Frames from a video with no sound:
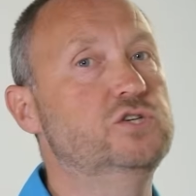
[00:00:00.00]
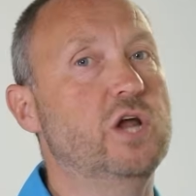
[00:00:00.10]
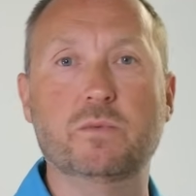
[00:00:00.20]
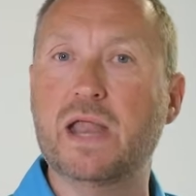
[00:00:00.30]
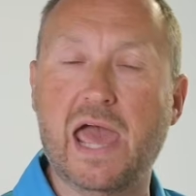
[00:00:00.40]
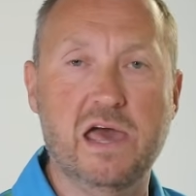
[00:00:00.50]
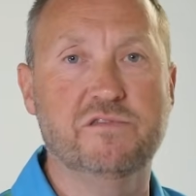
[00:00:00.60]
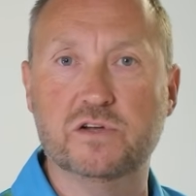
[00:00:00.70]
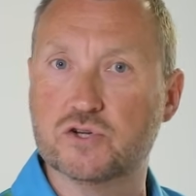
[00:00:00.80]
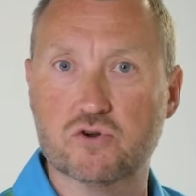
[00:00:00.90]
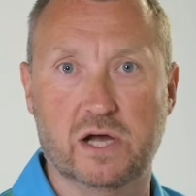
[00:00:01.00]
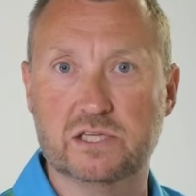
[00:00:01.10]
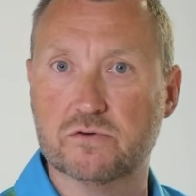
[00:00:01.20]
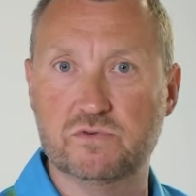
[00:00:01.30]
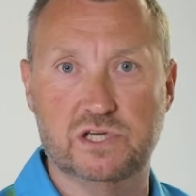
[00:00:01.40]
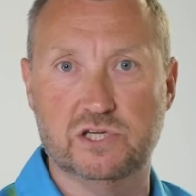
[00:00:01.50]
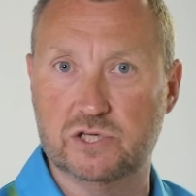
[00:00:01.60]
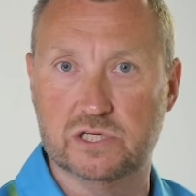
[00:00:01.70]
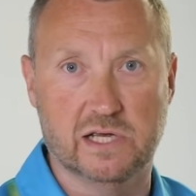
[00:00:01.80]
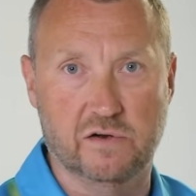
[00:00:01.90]
Don't ever try to resist
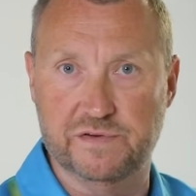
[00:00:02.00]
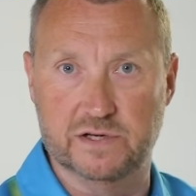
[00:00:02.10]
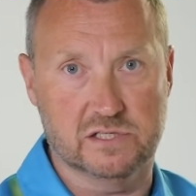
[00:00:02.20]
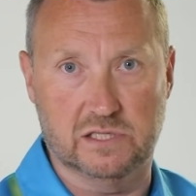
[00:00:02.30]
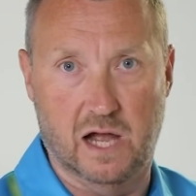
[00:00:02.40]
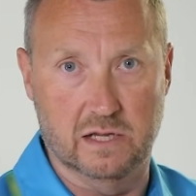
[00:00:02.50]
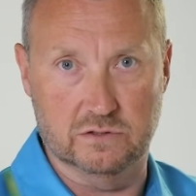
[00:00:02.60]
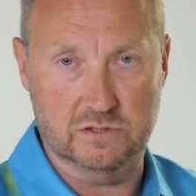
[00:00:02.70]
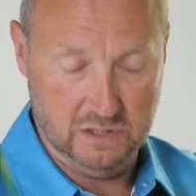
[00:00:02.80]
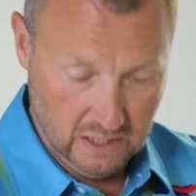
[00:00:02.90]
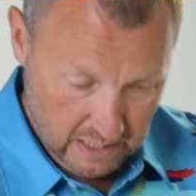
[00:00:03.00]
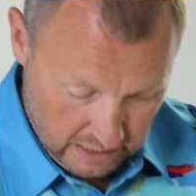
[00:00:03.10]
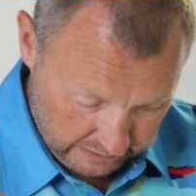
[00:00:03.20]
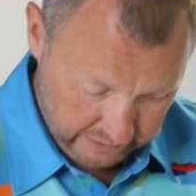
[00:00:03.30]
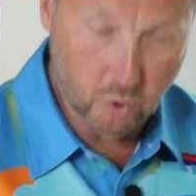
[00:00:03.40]
yourself in a stance. And it